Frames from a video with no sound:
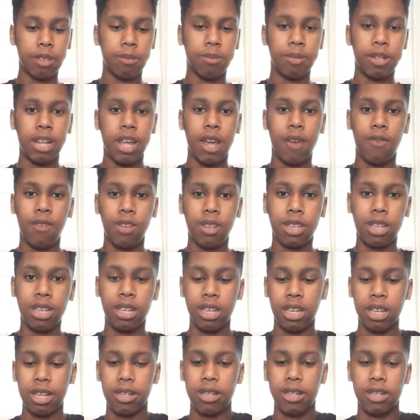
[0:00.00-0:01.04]
put
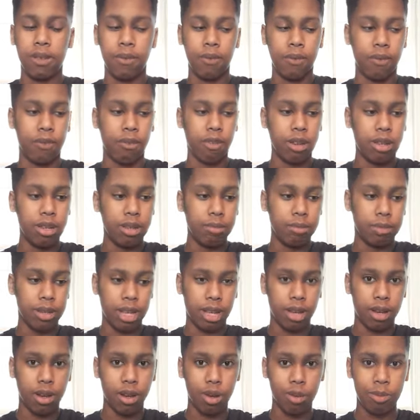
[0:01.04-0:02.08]
everything into frame
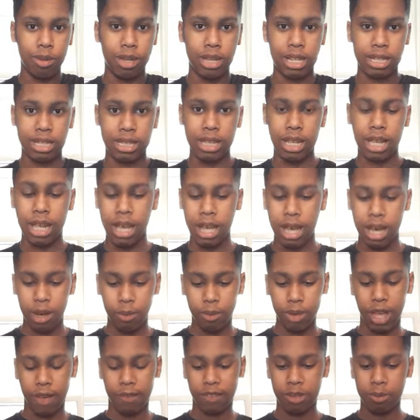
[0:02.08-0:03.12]
now because
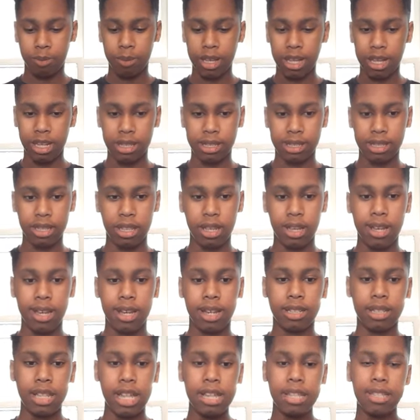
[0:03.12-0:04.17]
we have space.
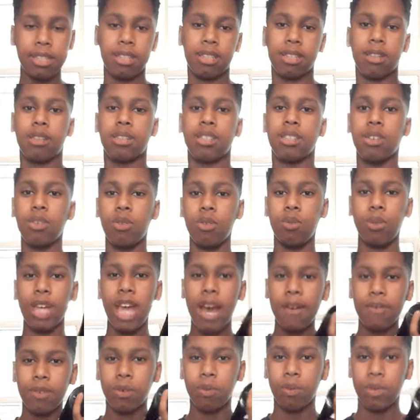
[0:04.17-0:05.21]
Let's, so we
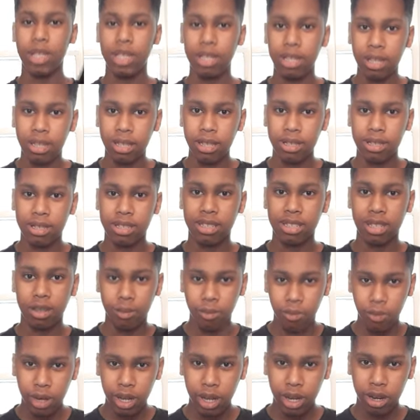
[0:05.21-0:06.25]
have a Wii
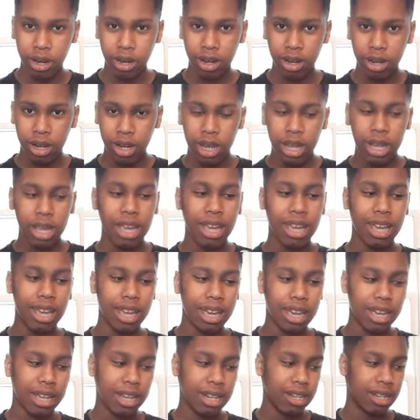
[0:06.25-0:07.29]
somewhere
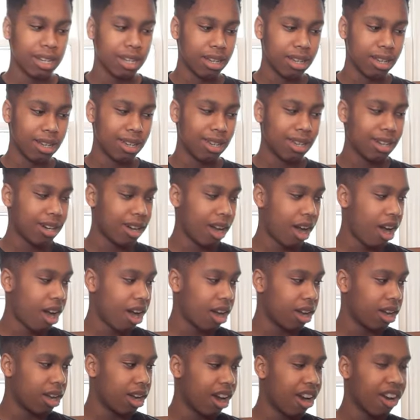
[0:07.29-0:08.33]
and
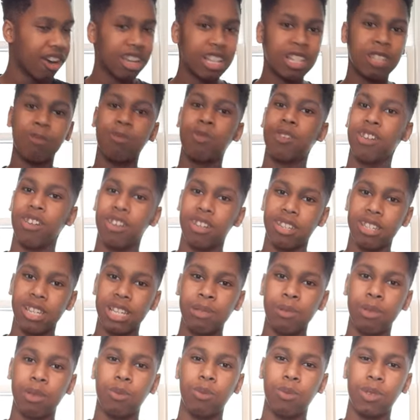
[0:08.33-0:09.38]
our
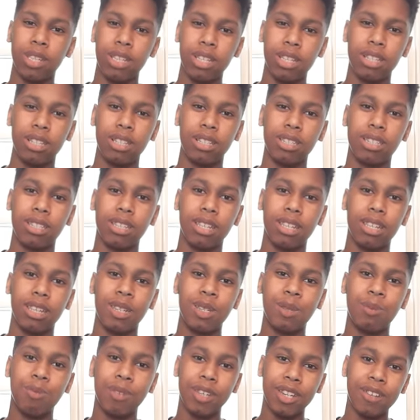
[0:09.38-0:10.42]
experiences with Wiis
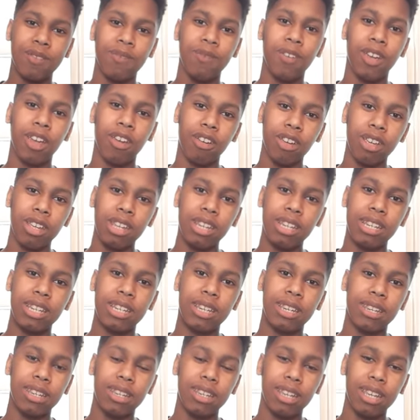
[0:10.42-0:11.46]
it's been very
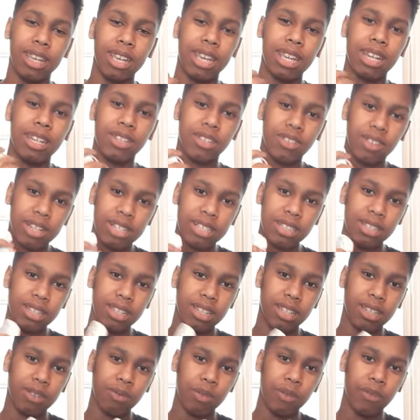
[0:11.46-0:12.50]

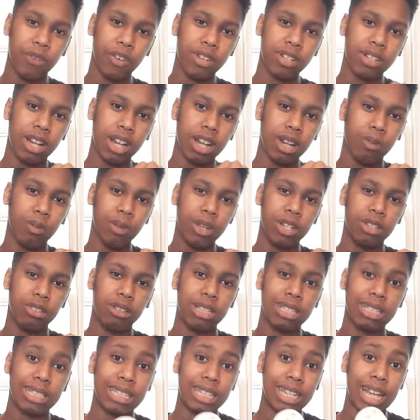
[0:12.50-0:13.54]
interesting. We first got it when
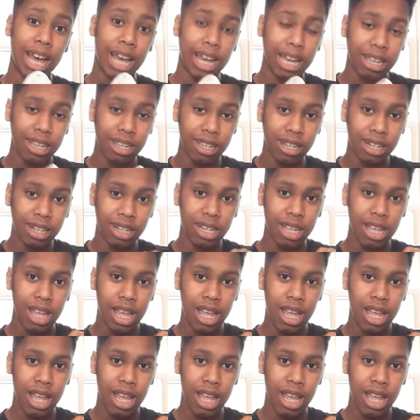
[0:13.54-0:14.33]
2009.